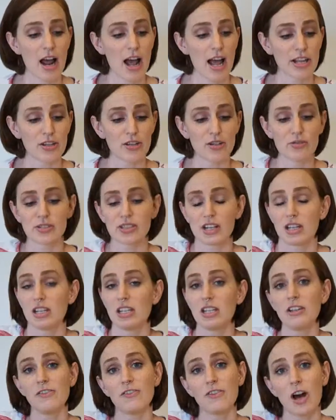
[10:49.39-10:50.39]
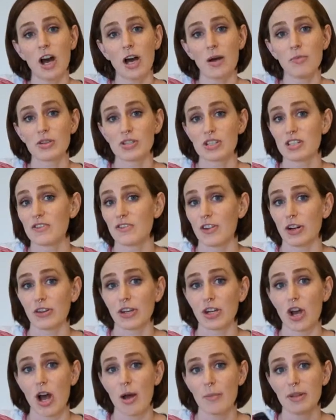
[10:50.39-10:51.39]
I use a key fob, which is fairly
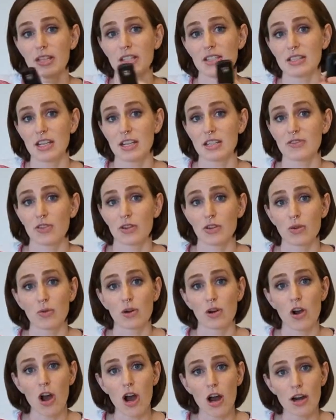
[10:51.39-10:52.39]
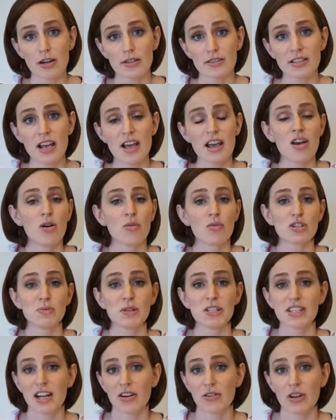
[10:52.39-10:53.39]
common these days for newer cars, which
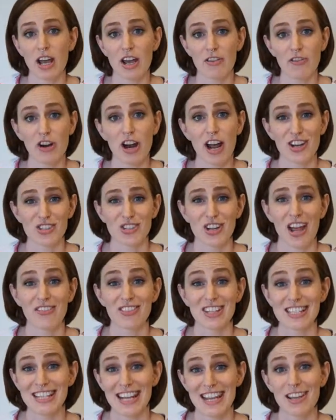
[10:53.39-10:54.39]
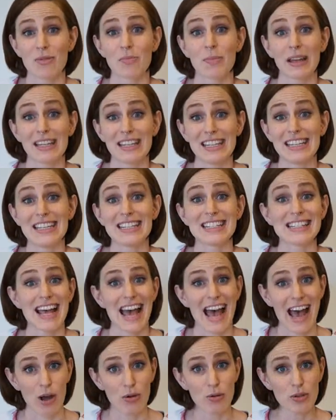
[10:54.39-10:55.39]
means I don't ever actually have to take my keys
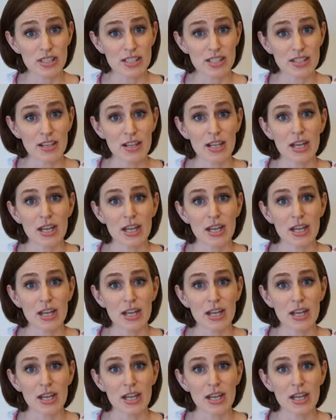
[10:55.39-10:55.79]
out.